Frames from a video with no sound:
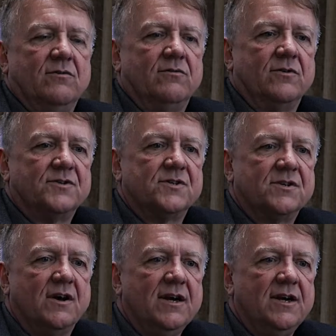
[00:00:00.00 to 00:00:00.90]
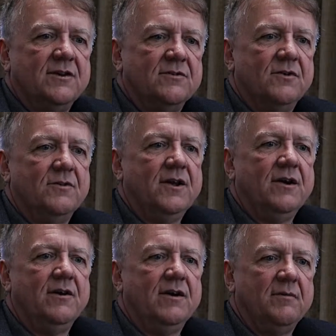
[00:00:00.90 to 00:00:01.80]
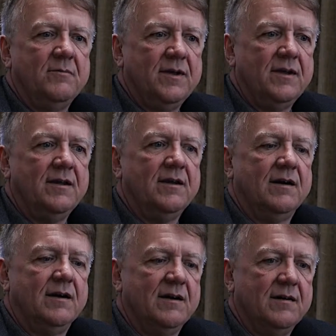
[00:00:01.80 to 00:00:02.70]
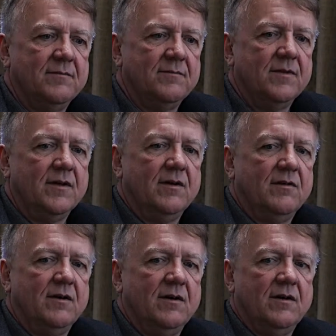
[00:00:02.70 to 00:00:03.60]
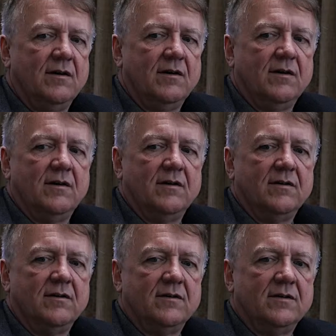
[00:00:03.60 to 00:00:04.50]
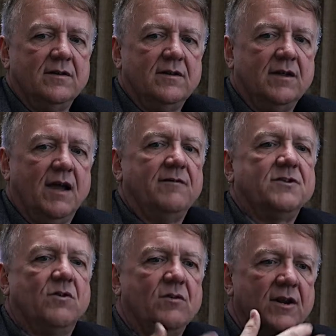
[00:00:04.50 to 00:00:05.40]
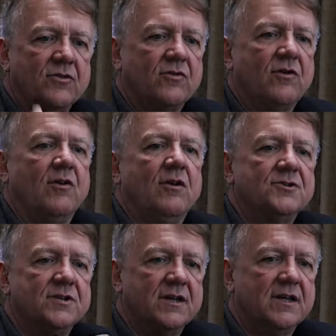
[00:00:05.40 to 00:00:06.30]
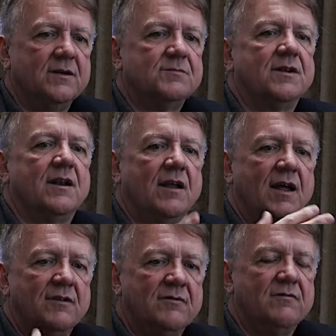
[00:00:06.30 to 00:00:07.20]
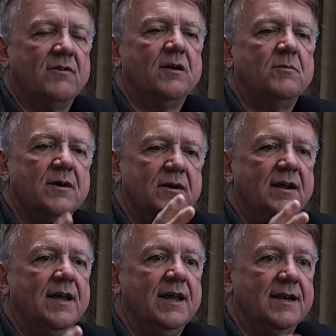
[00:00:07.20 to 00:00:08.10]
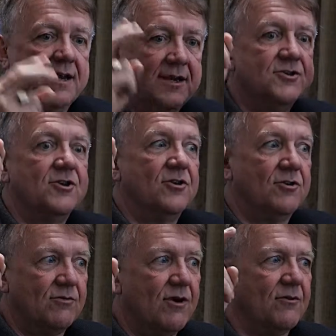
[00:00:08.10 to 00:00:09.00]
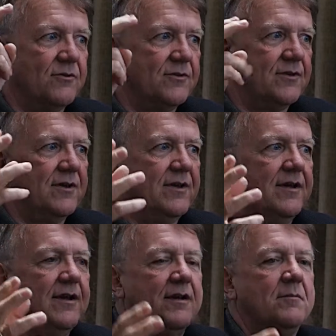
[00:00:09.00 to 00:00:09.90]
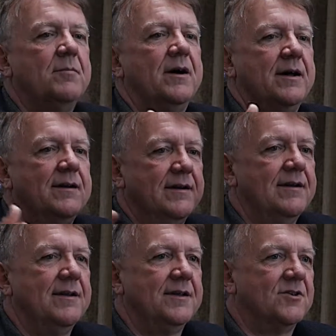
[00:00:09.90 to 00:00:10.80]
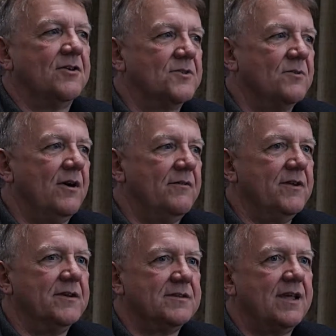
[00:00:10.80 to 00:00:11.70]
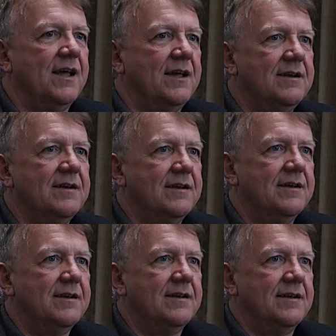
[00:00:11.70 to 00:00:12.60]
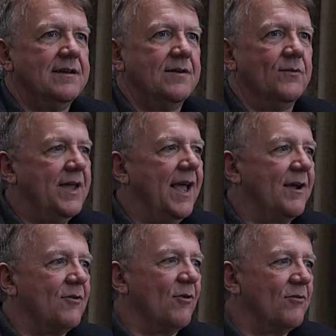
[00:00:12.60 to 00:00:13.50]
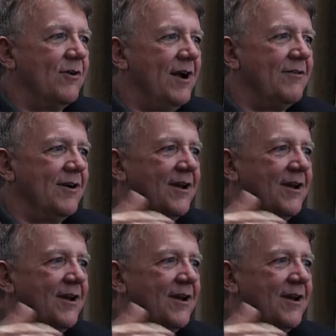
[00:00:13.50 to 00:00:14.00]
for society to cohere and be, to have its own internal logic that keeps it alive and vibrant, it needs growth. But it's also obvious that we can't grow forever.